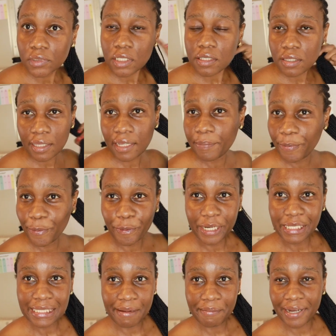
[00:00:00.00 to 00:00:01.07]
So that
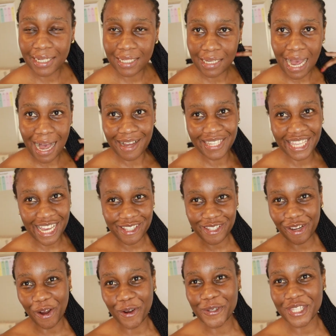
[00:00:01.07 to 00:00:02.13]
when somebody gets
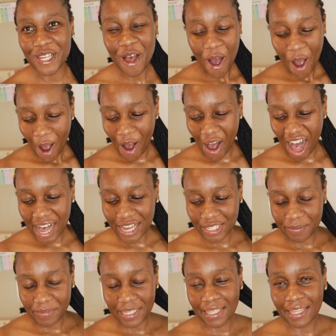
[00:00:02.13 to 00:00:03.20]
close or
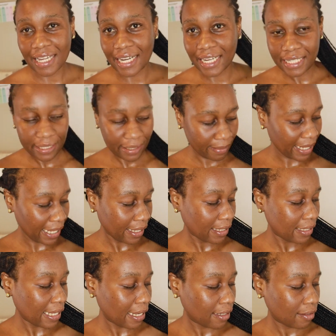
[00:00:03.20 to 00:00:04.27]
hugs me, that I smell the
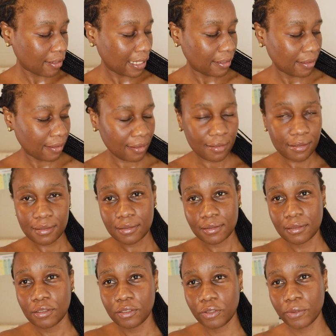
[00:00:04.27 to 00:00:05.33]
scent. So I just
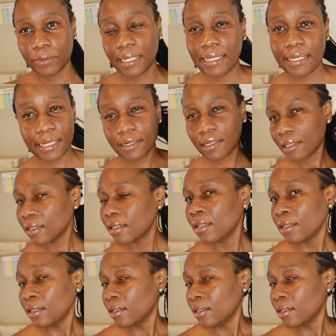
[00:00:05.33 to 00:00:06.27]
do a little